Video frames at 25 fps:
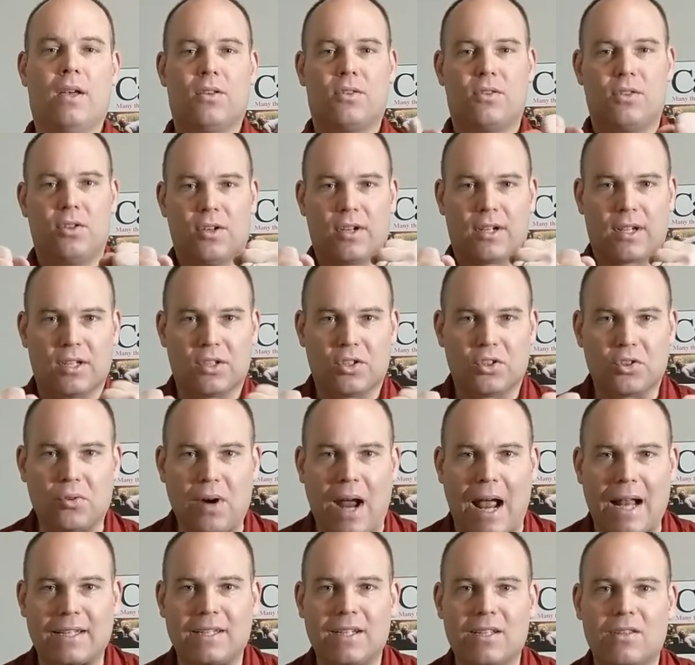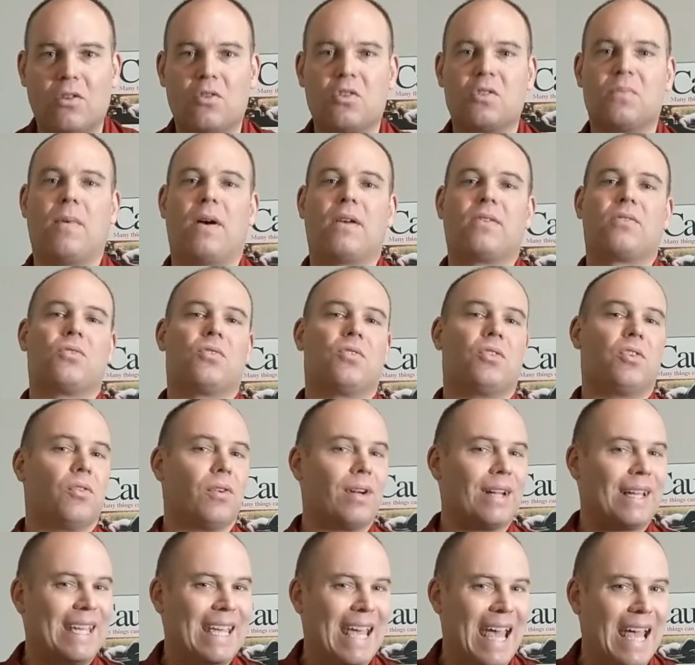So you're contracting those muscles,
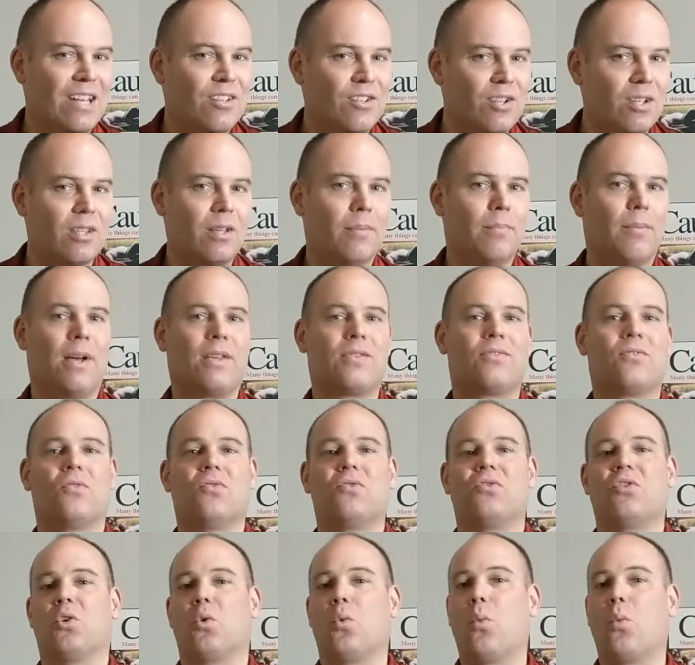you're engaging the muscles,